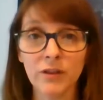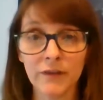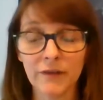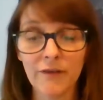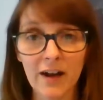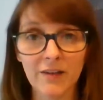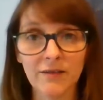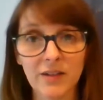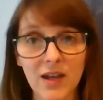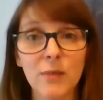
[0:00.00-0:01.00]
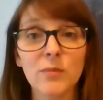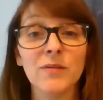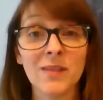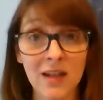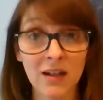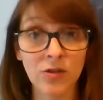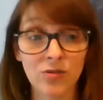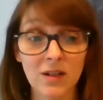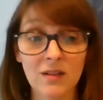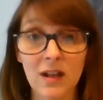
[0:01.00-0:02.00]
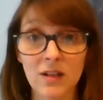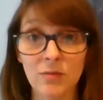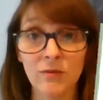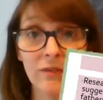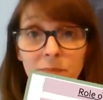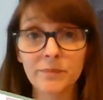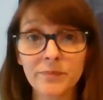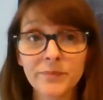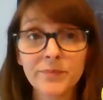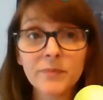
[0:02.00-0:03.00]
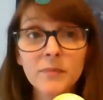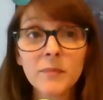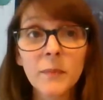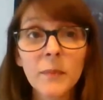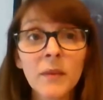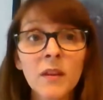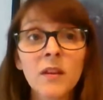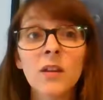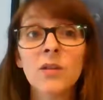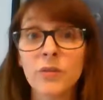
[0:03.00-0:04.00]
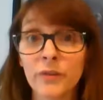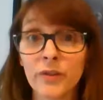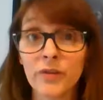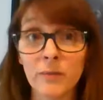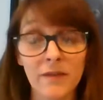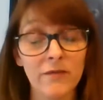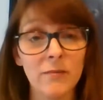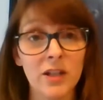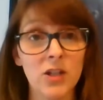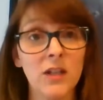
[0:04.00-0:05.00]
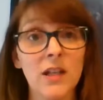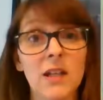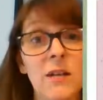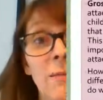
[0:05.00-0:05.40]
of the father in terms of secondary attachment. So we've got some information here.